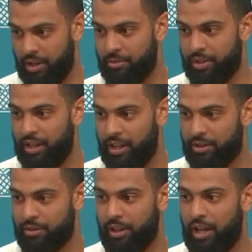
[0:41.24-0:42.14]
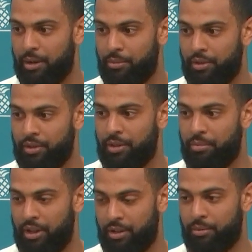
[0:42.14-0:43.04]
seen as reliable and
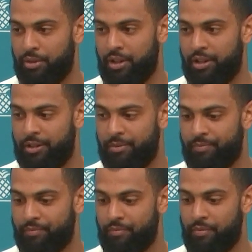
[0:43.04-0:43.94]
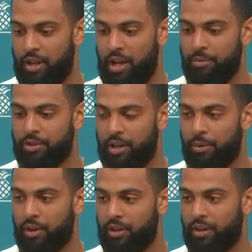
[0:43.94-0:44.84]
dependable. I've been trying to
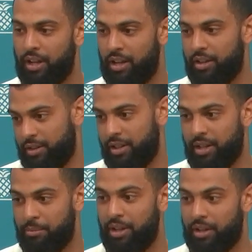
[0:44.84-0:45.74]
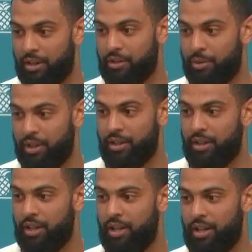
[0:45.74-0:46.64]
work on that since I've been here as well.
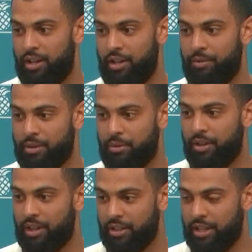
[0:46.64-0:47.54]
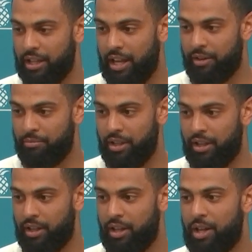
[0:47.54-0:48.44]
That's one of the things they gave me
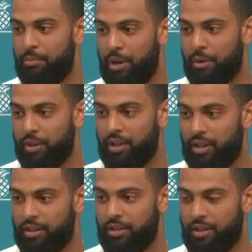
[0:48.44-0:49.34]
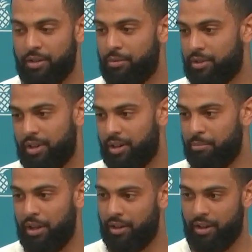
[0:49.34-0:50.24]
my rookie year, so I've just been trying to
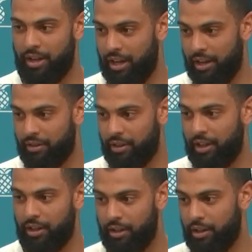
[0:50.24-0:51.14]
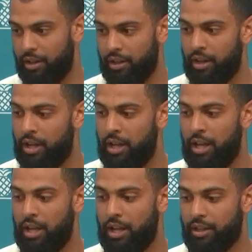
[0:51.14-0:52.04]
build on that every year and year.
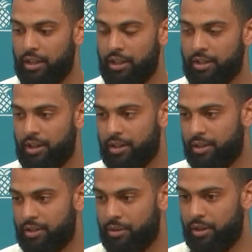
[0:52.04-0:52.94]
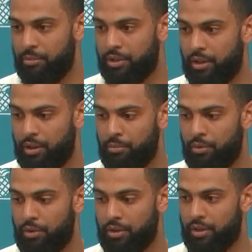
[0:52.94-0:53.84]
I think this year I just really matured
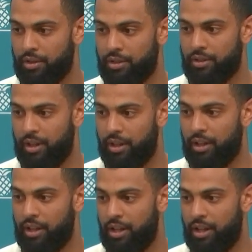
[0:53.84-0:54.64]
more, so just trying to